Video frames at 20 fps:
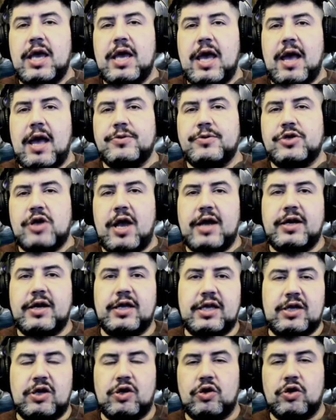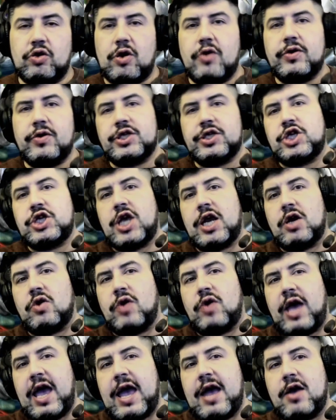I'm trying to grow this channel
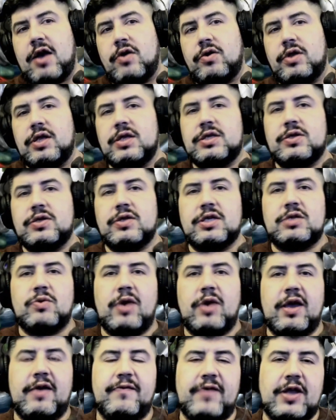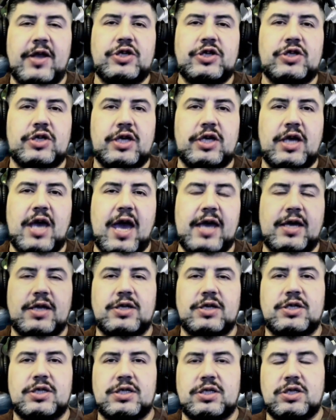out so this way eventually I could
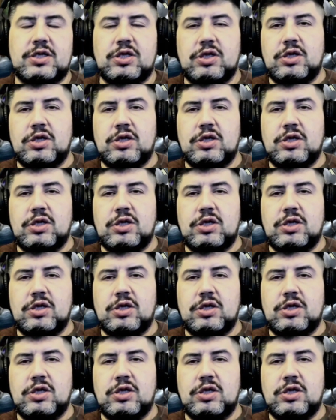just,